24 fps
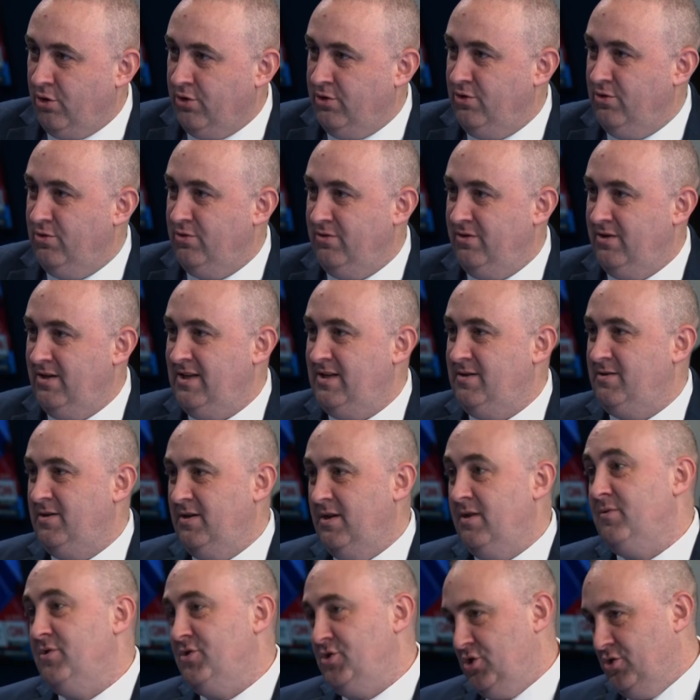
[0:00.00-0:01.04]
You don't need, you
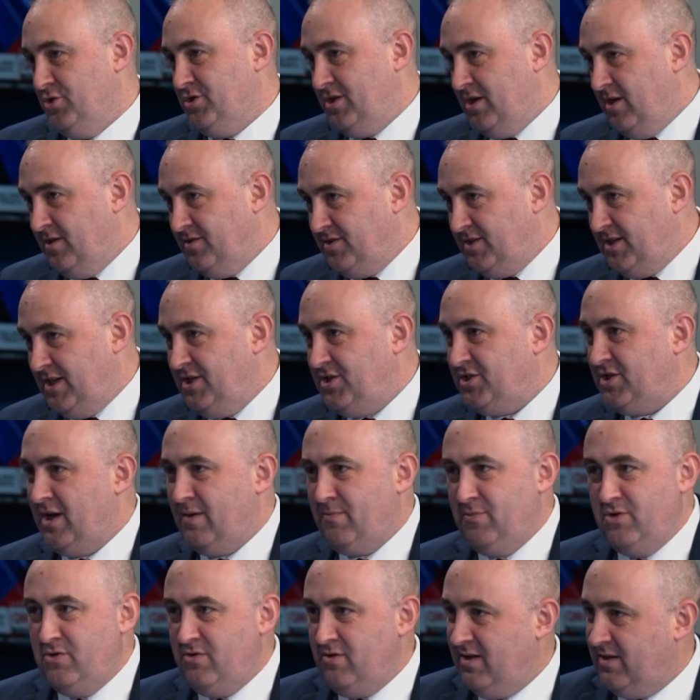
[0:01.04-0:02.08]
know, the church does teach that,
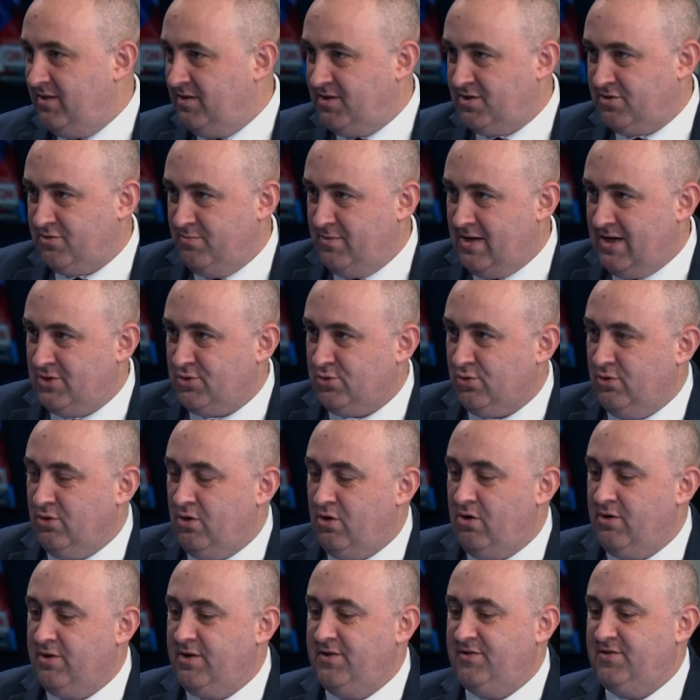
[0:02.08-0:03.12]
but you can get this from natural
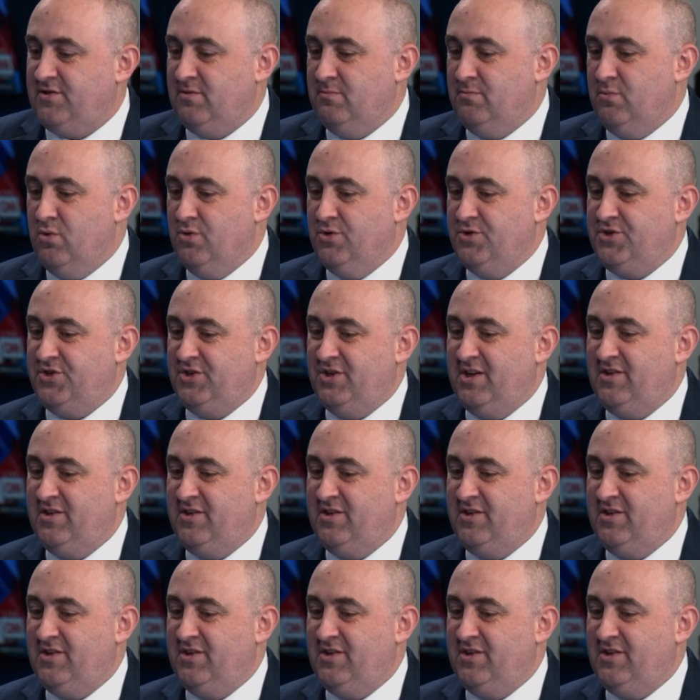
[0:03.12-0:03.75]
law against abortion.